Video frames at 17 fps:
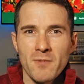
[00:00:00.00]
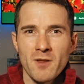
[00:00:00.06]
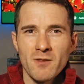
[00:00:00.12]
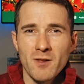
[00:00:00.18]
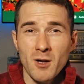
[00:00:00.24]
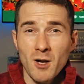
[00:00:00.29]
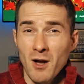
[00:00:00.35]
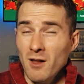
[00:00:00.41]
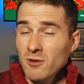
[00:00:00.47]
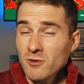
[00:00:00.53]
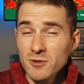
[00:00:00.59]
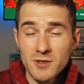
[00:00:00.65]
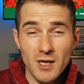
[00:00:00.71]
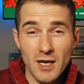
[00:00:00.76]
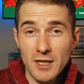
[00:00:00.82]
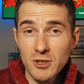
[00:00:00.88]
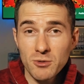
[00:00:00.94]
the color
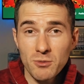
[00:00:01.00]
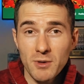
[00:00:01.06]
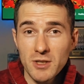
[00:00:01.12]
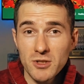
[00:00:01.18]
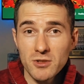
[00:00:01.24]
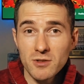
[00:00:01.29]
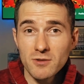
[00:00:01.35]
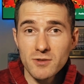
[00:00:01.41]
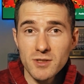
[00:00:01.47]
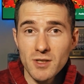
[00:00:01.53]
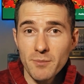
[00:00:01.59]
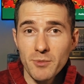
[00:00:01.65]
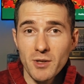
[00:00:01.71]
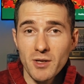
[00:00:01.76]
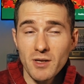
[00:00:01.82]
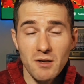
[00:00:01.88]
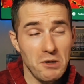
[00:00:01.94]
saturation or
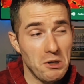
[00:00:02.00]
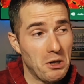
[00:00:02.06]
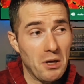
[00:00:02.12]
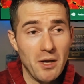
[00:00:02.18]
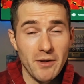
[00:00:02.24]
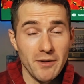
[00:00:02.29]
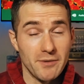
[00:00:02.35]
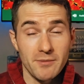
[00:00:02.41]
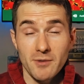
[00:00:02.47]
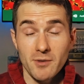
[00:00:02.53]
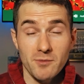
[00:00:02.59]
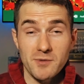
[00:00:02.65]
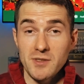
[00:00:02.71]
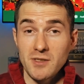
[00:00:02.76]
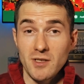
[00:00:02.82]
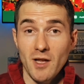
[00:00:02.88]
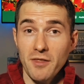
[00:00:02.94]
something. There
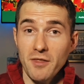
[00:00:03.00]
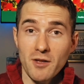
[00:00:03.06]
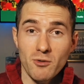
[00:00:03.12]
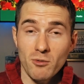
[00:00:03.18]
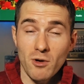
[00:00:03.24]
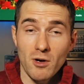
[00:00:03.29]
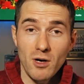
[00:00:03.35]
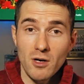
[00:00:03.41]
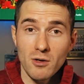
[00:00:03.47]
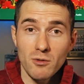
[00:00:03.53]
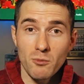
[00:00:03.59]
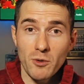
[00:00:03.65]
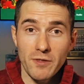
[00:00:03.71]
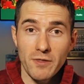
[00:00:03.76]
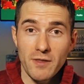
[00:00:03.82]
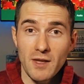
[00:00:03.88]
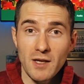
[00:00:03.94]
was nothing wrong
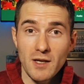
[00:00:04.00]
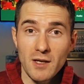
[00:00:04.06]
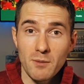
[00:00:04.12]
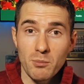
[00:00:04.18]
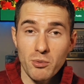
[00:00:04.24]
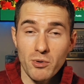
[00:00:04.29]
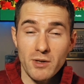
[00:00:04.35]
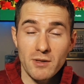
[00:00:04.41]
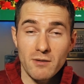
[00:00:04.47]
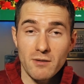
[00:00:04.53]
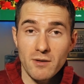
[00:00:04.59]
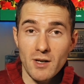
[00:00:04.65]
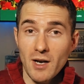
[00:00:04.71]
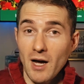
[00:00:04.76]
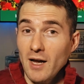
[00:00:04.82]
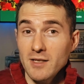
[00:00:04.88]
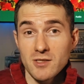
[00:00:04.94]
with the print
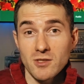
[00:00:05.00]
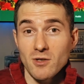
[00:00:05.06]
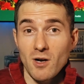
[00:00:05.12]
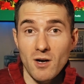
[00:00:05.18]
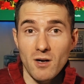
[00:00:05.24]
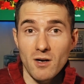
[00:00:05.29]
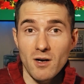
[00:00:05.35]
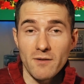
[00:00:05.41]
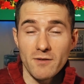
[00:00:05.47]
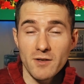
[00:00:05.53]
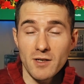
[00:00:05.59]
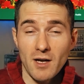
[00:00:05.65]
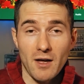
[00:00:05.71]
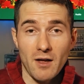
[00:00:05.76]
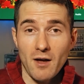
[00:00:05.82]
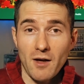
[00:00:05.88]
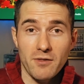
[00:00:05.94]
that I saw of it.
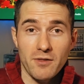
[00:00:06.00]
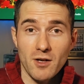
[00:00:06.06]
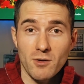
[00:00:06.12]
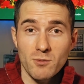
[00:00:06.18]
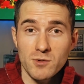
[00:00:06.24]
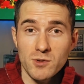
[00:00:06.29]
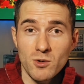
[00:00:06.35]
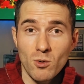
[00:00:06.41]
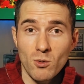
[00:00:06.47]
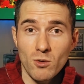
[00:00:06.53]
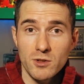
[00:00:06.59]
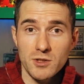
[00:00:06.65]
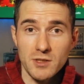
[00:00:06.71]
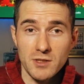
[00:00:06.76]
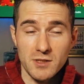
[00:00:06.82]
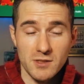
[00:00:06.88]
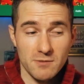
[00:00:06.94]
I thought it was
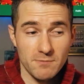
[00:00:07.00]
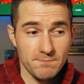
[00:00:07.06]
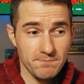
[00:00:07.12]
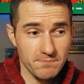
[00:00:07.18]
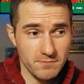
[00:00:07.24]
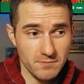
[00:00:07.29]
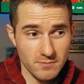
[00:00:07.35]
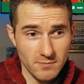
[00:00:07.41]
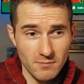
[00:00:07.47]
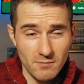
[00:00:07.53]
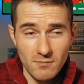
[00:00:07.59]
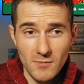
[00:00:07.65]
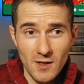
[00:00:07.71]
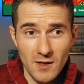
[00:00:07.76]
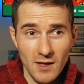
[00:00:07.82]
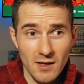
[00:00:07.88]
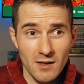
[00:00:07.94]
gorgeous.
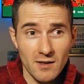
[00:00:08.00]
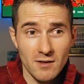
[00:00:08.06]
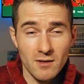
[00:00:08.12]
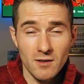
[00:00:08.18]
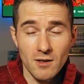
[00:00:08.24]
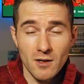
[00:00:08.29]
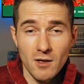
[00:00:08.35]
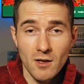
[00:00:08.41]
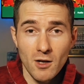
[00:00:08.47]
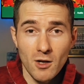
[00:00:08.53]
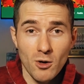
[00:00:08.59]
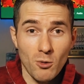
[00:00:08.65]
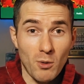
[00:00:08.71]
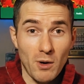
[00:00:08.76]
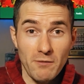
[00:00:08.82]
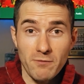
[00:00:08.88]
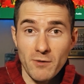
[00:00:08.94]
And
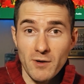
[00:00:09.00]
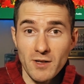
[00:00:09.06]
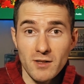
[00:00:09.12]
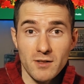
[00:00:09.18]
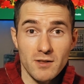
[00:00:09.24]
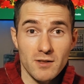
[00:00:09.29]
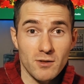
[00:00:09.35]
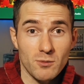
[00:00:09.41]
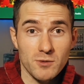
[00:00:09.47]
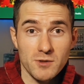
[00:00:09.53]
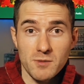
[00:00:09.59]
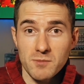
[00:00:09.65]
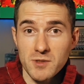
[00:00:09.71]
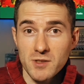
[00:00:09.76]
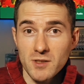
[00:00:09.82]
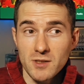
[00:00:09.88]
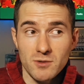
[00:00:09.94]
quite frankly, there were some
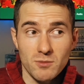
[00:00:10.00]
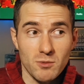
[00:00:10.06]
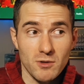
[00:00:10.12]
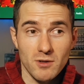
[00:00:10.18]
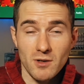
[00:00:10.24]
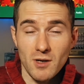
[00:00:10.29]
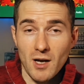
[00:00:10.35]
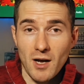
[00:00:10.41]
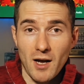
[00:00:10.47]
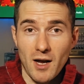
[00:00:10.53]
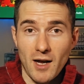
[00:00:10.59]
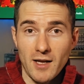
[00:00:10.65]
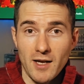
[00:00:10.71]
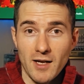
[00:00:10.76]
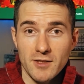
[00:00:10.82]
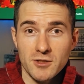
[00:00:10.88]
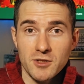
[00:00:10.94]
scenes where I
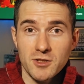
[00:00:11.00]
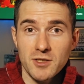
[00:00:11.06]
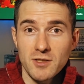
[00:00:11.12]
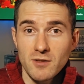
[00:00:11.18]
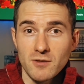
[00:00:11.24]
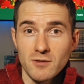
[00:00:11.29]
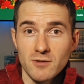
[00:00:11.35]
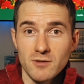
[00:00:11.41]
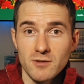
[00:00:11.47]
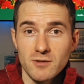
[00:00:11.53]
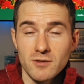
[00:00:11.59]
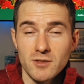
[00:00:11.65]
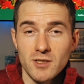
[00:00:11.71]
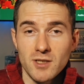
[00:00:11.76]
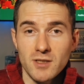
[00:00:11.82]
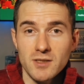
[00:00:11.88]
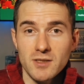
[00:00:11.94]
got chills
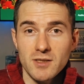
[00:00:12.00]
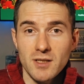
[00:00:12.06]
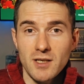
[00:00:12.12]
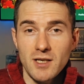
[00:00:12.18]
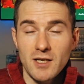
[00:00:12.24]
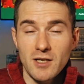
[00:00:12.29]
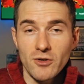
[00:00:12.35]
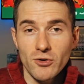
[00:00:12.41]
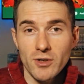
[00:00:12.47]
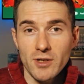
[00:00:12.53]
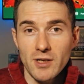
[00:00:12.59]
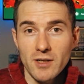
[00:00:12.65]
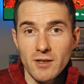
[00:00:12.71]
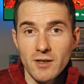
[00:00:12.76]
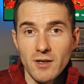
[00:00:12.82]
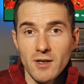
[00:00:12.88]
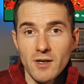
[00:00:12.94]
just
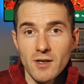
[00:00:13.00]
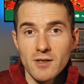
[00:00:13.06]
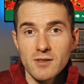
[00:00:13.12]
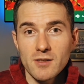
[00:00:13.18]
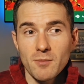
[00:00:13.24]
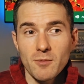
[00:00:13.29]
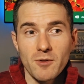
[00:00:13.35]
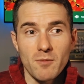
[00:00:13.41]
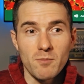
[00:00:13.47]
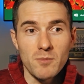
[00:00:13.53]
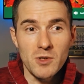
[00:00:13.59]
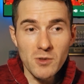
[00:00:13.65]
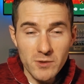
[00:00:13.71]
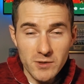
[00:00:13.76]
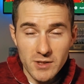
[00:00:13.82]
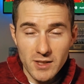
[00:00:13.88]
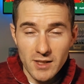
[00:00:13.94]
hearing some of the
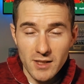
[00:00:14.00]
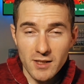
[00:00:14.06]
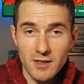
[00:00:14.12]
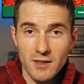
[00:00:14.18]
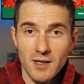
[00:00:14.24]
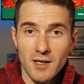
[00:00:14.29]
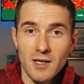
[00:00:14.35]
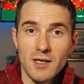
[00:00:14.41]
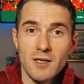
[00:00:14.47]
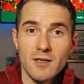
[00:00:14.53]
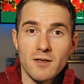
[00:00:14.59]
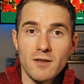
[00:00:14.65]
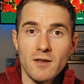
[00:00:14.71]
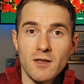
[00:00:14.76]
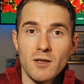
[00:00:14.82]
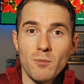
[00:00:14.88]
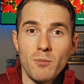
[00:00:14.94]
music and
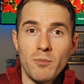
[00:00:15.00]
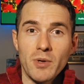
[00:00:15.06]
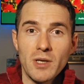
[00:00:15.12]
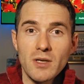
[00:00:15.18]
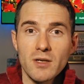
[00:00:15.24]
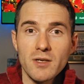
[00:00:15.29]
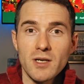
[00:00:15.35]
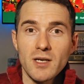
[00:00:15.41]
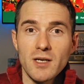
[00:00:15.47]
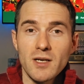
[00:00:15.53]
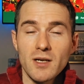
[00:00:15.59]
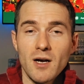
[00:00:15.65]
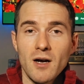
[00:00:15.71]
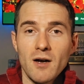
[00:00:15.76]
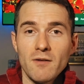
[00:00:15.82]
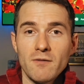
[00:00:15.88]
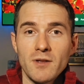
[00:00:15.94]
the ability
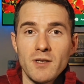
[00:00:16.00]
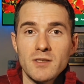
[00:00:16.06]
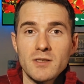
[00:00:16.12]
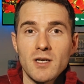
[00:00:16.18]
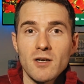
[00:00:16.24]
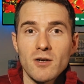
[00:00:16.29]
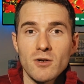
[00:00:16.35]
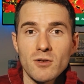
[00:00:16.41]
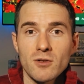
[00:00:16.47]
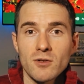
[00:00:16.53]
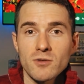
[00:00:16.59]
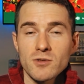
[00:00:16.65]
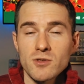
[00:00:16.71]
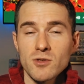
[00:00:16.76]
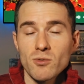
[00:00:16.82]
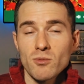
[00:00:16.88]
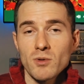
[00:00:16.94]
of these
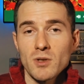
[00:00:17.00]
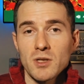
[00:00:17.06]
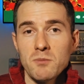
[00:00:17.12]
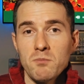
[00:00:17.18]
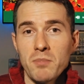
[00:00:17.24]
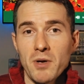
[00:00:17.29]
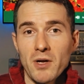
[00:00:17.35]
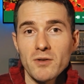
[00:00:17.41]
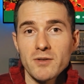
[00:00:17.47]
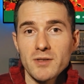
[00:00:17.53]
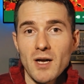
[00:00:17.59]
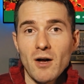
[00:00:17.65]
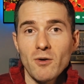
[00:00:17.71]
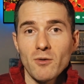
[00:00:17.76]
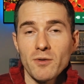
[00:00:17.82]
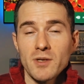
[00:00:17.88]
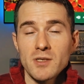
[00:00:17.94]
characters to really belt
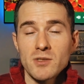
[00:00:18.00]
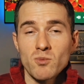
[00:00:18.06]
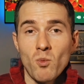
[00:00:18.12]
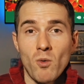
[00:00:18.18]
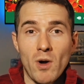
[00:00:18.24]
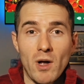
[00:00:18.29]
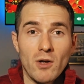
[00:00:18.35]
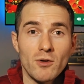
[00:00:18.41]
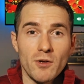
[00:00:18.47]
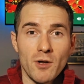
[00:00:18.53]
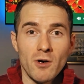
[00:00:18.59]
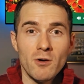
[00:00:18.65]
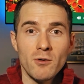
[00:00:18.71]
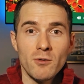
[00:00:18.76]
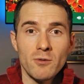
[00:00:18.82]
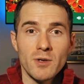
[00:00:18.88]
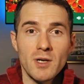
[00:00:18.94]
out these
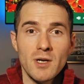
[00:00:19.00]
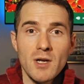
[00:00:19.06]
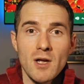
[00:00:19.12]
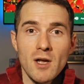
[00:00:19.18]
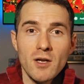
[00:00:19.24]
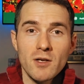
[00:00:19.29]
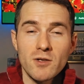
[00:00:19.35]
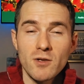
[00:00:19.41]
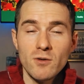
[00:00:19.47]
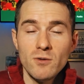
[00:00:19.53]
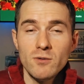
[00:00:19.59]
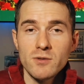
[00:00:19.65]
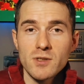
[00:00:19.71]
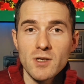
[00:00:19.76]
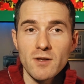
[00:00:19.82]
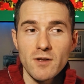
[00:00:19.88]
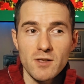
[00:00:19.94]
well-known
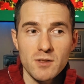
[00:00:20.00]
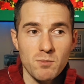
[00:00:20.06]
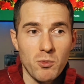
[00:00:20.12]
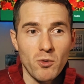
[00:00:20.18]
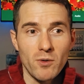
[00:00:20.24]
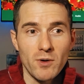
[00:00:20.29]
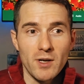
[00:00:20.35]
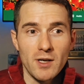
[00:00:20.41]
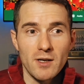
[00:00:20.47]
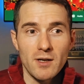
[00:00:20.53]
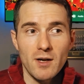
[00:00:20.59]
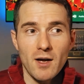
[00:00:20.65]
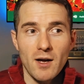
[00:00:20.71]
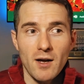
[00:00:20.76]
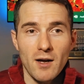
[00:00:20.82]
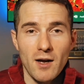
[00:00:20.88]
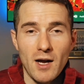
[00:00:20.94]
tunes at this point.
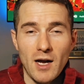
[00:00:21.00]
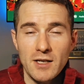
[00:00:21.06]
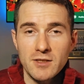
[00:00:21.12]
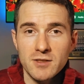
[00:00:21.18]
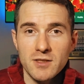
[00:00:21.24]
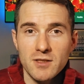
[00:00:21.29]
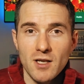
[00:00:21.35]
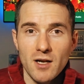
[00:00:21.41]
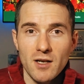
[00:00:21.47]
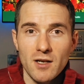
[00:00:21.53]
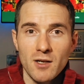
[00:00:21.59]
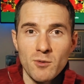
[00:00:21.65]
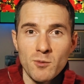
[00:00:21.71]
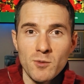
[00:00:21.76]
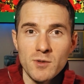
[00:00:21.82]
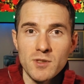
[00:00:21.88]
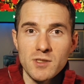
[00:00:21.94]
I just thought
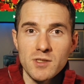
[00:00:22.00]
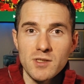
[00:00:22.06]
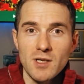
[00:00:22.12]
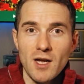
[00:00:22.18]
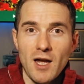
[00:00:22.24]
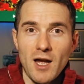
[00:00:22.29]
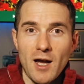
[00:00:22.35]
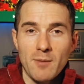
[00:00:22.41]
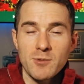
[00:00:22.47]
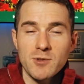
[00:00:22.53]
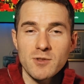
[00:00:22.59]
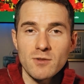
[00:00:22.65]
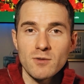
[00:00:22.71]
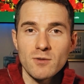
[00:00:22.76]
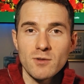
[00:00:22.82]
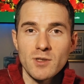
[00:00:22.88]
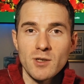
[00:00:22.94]
it was
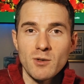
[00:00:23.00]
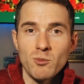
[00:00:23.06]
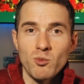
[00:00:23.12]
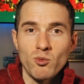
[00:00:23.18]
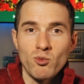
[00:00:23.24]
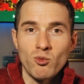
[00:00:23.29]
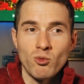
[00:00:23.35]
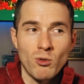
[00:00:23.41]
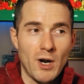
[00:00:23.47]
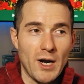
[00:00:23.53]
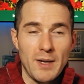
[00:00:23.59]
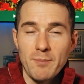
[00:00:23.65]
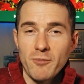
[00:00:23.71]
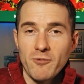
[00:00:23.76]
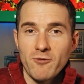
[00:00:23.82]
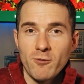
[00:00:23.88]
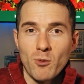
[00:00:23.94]
absolutely
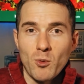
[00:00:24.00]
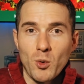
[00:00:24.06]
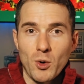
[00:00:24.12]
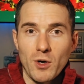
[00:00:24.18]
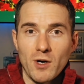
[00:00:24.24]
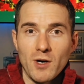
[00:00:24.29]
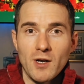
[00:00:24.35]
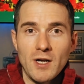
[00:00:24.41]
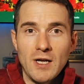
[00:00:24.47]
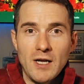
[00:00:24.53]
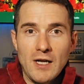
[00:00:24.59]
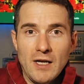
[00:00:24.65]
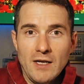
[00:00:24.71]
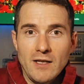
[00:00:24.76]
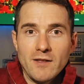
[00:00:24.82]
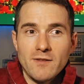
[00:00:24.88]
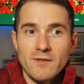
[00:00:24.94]
ripe for
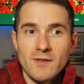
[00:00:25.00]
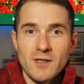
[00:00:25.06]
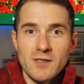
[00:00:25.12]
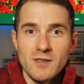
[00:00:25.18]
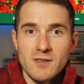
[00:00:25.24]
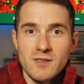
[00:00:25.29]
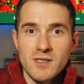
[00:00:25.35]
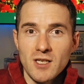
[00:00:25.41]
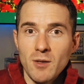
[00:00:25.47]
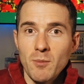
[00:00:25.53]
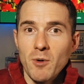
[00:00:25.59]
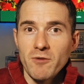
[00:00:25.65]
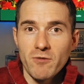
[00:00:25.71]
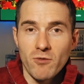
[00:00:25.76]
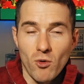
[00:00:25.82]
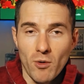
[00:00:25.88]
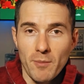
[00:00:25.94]
the cinema
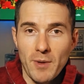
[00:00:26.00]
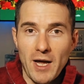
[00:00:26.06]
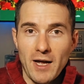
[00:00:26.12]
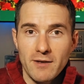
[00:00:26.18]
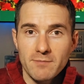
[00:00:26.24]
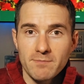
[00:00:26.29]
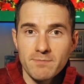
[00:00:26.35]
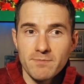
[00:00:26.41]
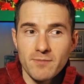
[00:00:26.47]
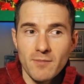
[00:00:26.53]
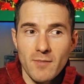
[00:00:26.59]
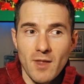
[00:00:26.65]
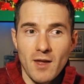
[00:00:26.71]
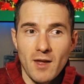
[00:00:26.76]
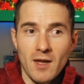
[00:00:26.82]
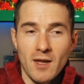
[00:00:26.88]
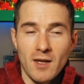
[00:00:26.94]
format.
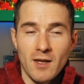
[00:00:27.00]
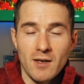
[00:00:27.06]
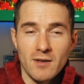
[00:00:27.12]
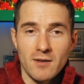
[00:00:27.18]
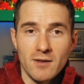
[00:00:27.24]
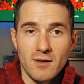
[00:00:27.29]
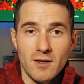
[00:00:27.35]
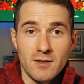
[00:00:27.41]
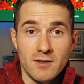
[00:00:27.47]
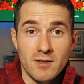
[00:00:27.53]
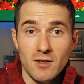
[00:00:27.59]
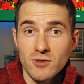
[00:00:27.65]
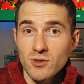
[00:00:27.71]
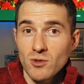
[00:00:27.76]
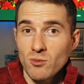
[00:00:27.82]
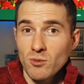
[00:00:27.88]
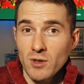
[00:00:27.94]
And it
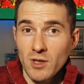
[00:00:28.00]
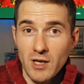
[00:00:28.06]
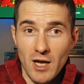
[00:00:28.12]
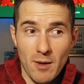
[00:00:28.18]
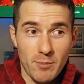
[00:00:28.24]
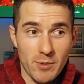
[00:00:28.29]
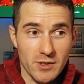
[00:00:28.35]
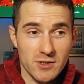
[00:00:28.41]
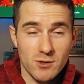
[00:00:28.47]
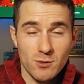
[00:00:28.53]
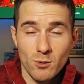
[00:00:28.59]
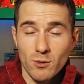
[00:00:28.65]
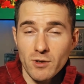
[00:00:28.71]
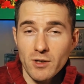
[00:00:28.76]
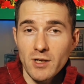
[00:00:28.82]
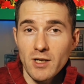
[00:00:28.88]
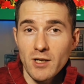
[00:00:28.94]
tells a really epic
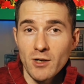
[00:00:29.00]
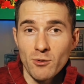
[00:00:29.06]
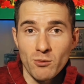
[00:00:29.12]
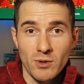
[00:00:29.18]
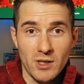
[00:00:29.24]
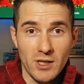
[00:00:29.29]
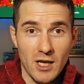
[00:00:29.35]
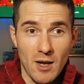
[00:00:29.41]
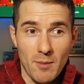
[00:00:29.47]
story in a really